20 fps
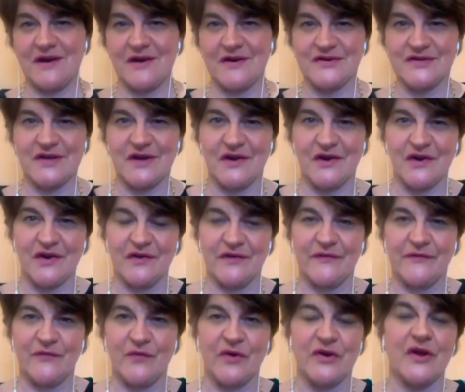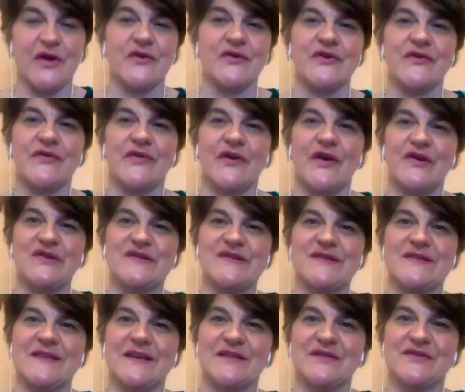our target of
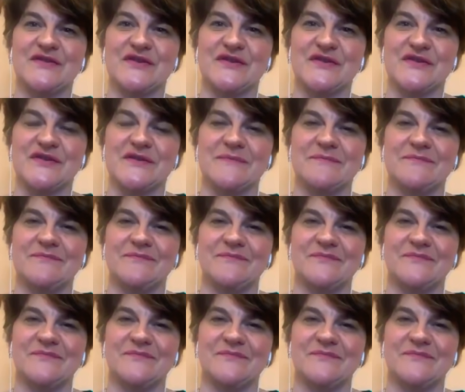100,000 signatures.